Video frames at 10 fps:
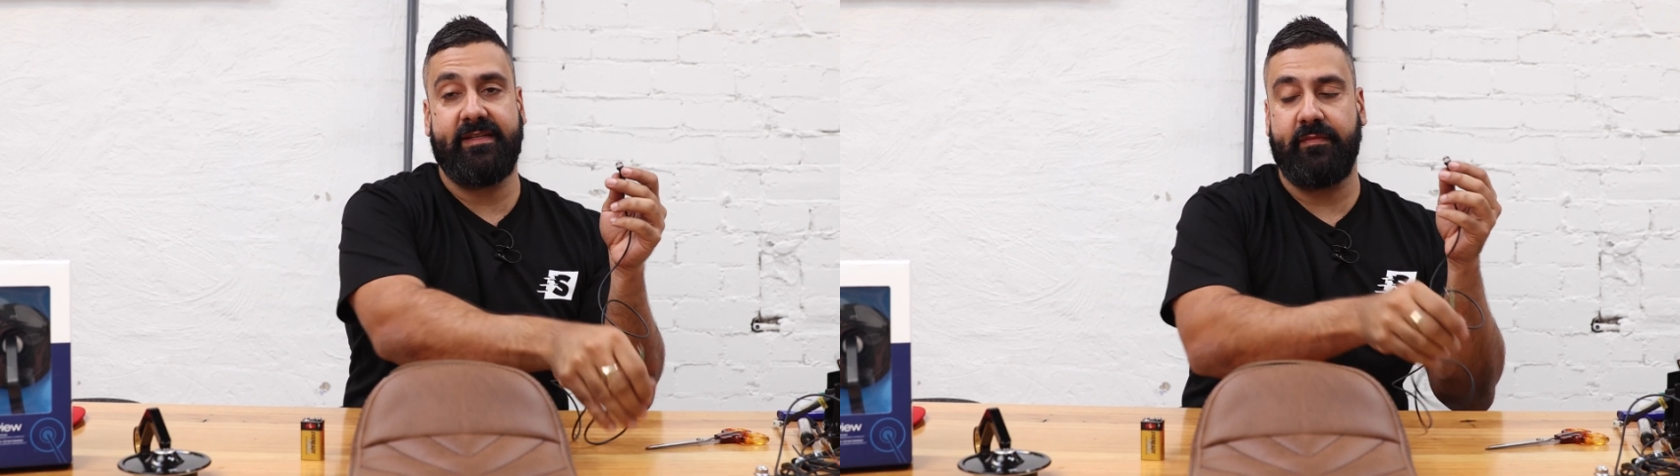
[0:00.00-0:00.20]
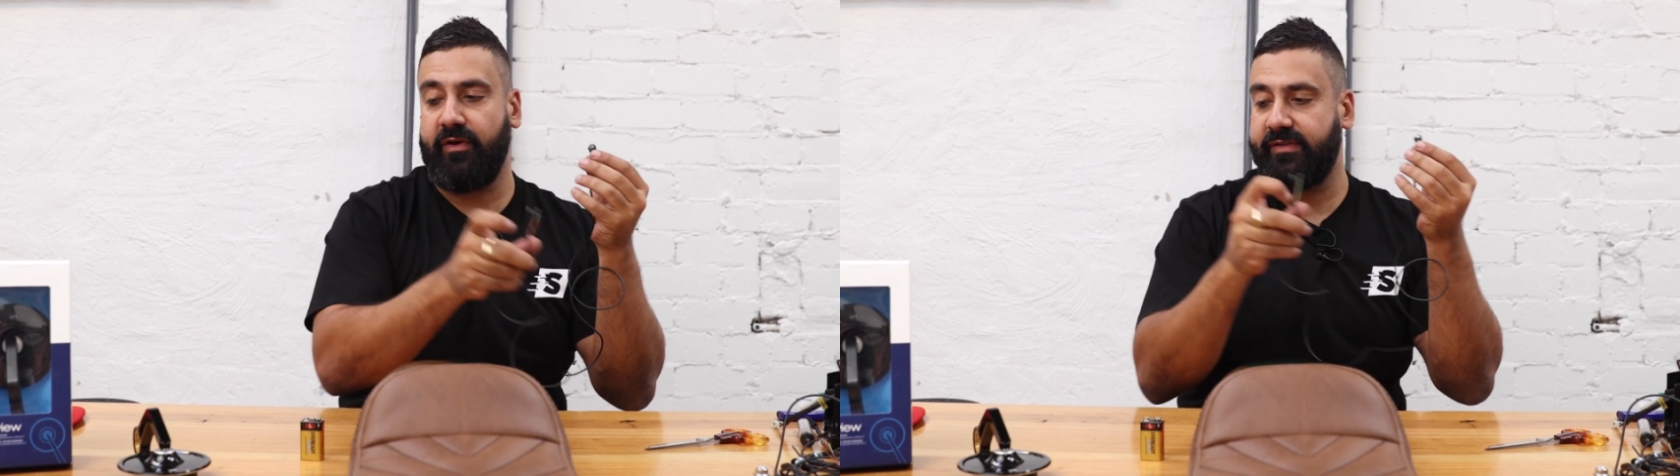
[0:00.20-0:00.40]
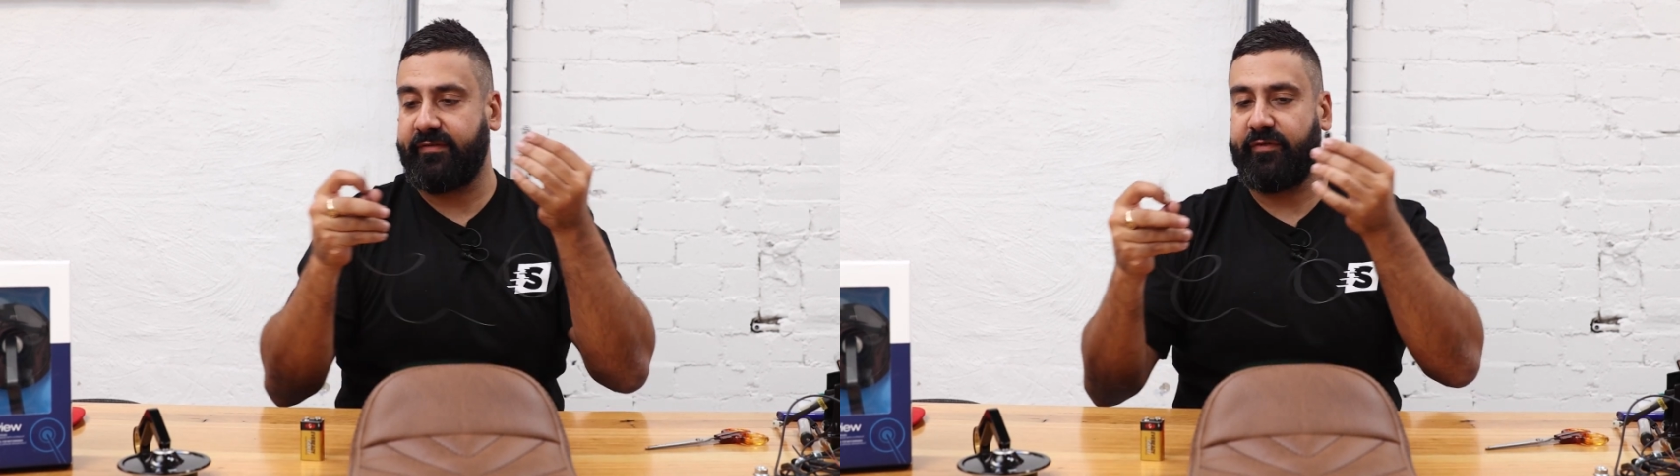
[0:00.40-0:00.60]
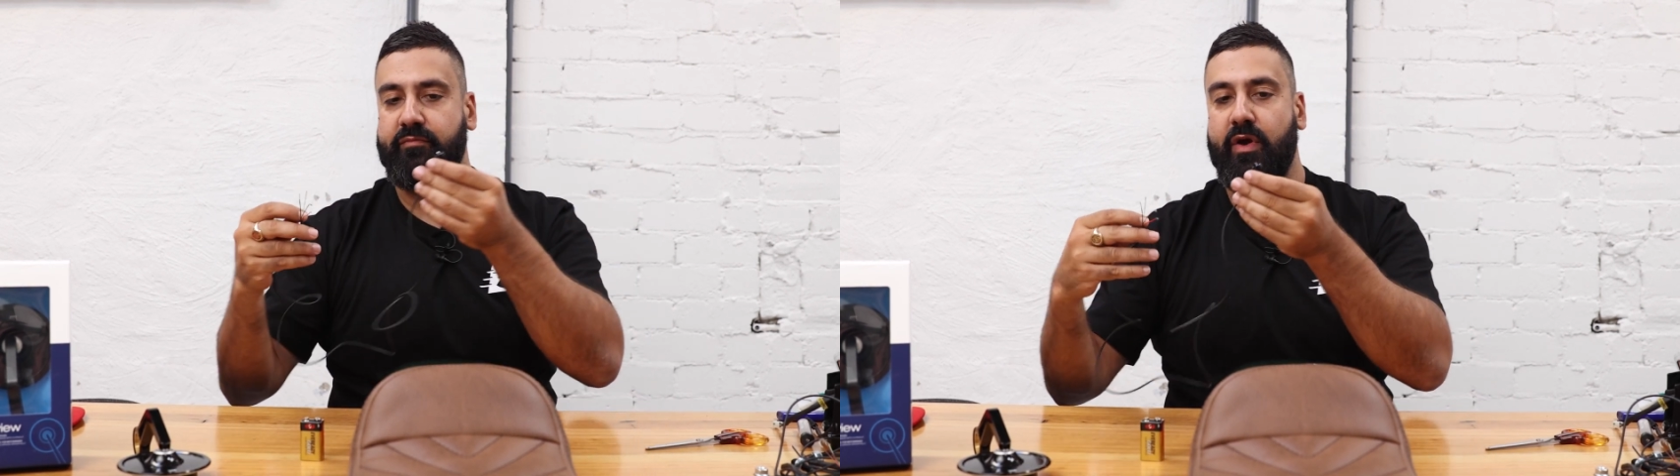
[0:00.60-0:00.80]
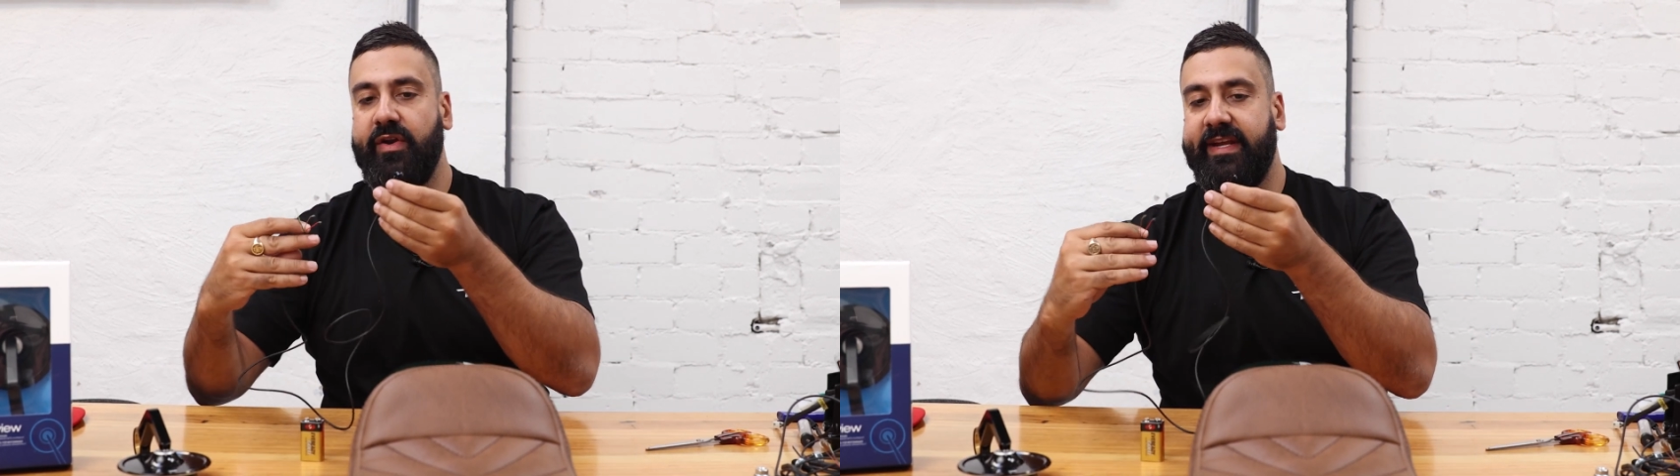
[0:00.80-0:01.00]
and mirrors are
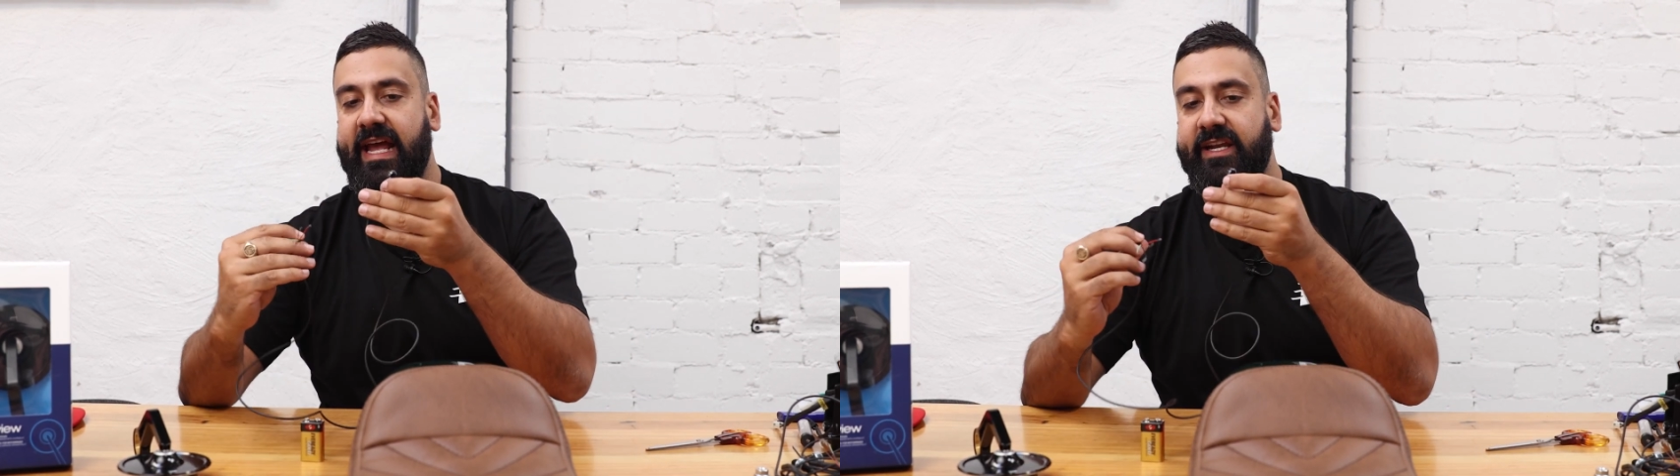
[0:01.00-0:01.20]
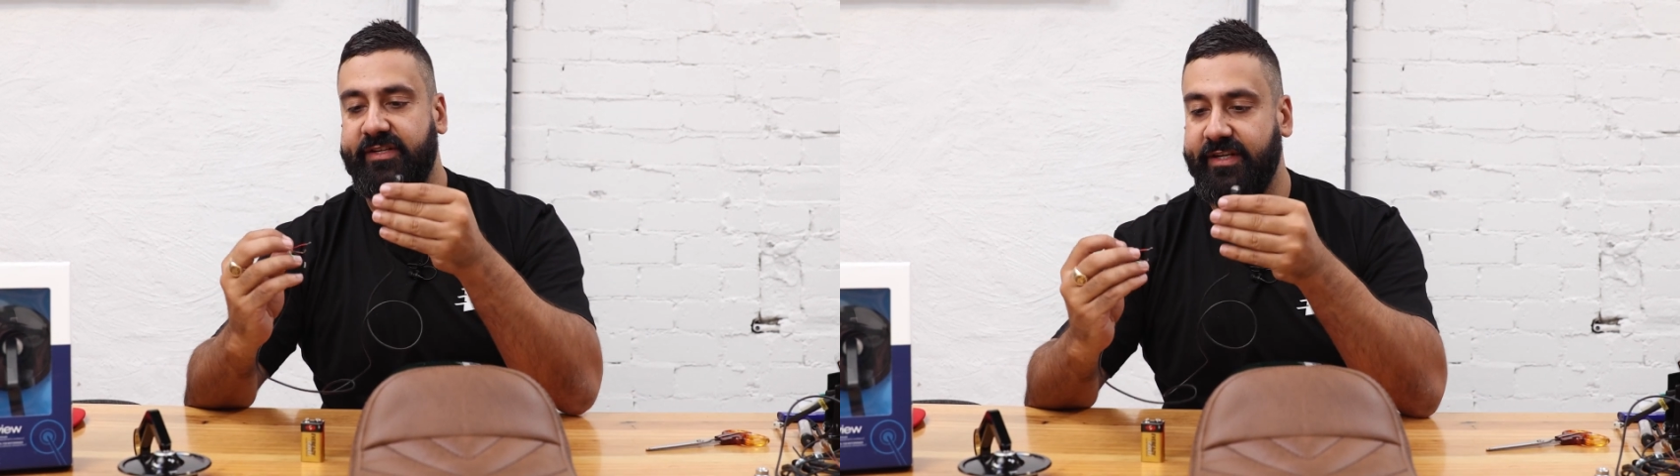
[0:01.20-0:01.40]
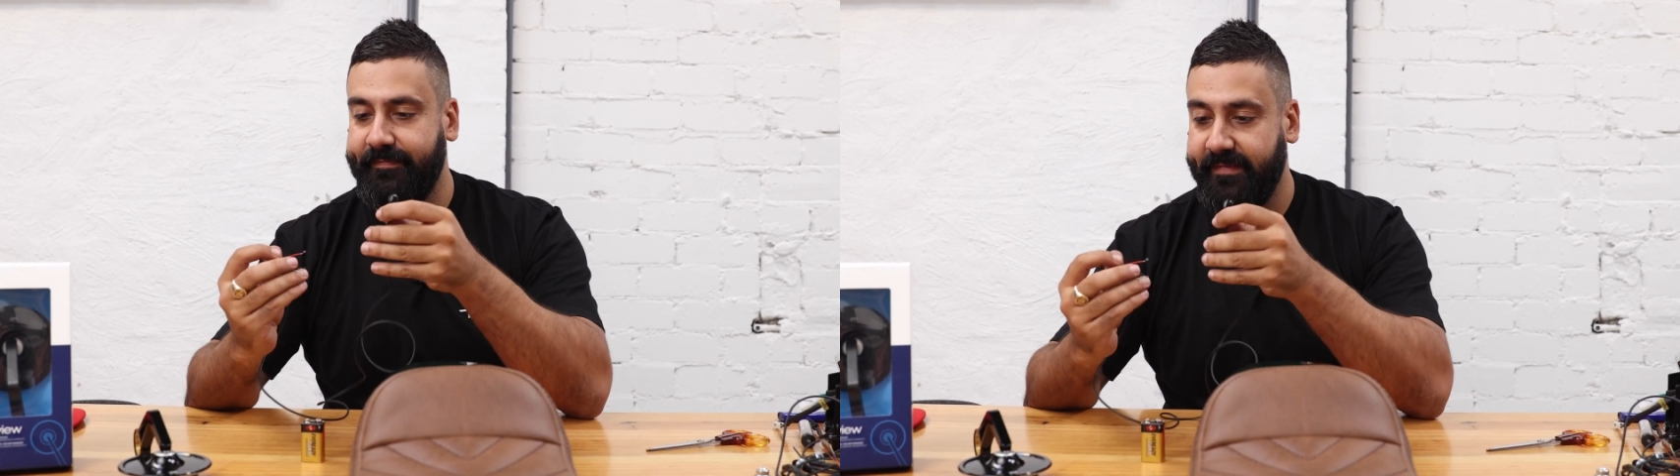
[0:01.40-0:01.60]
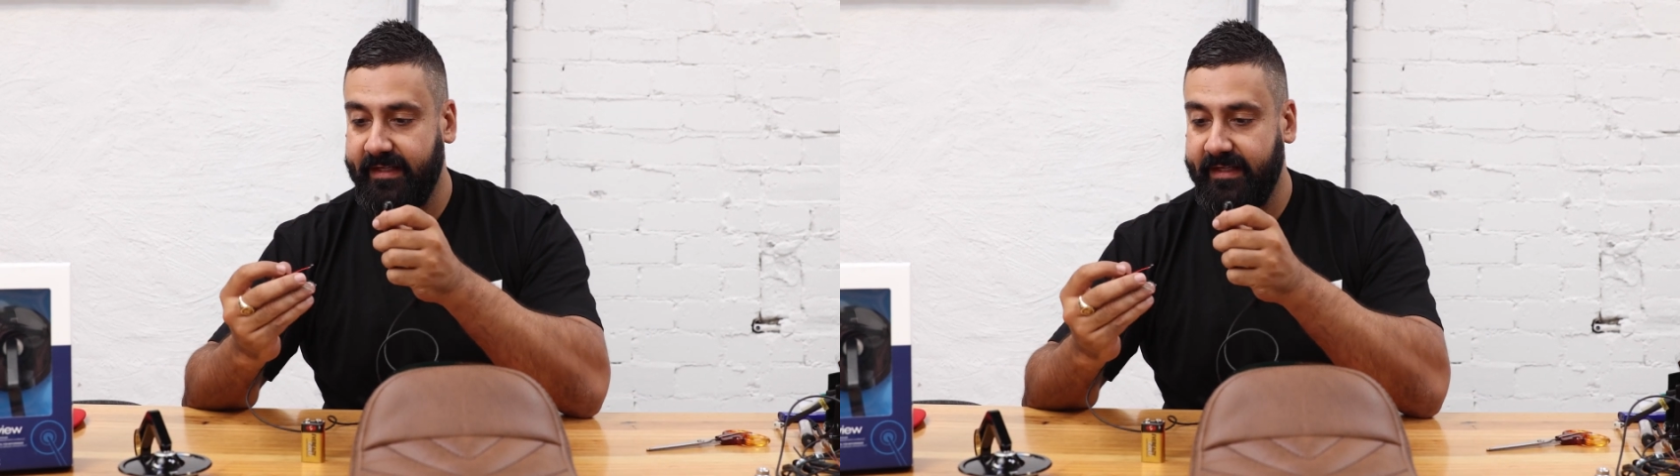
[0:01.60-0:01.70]
from Motogadget.